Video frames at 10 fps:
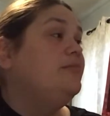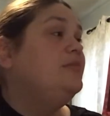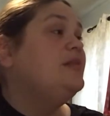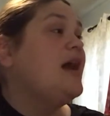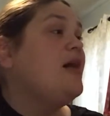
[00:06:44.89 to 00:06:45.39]

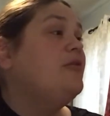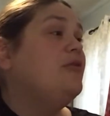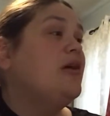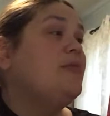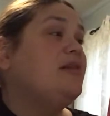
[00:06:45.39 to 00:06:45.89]
Now
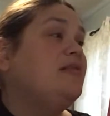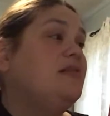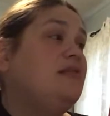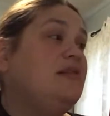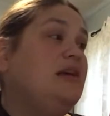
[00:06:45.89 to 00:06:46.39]
Grandma
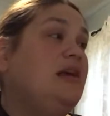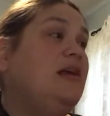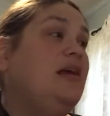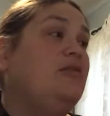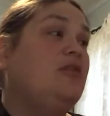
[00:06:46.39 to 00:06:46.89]
sits in it
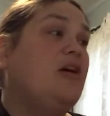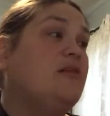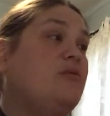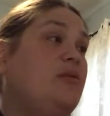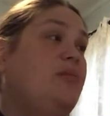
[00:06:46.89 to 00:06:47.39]
and
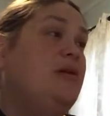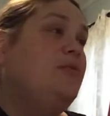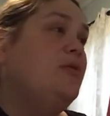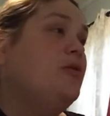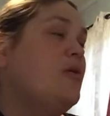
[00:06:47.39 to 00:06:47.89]
talks with
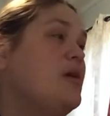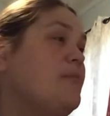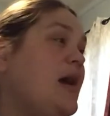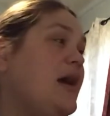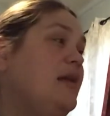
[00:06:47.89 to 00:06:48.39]
people going
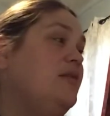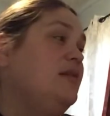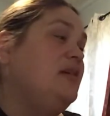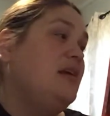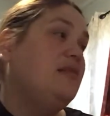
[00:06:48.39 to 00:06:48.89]
by in the
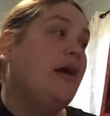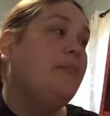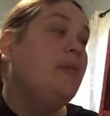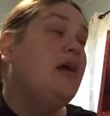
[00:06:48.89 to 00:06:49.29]
daytime.